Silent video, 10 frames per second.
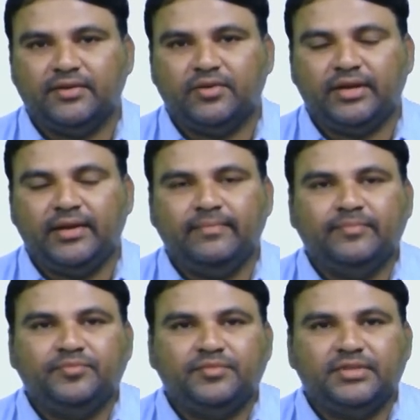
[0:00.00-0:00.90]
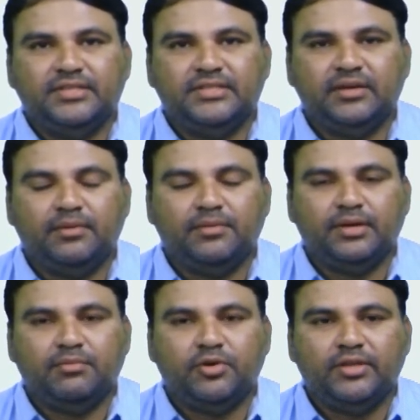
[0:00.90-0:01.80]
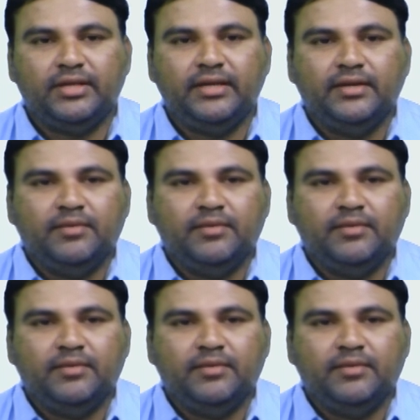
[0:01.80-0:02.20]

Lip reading: Okay, this is about the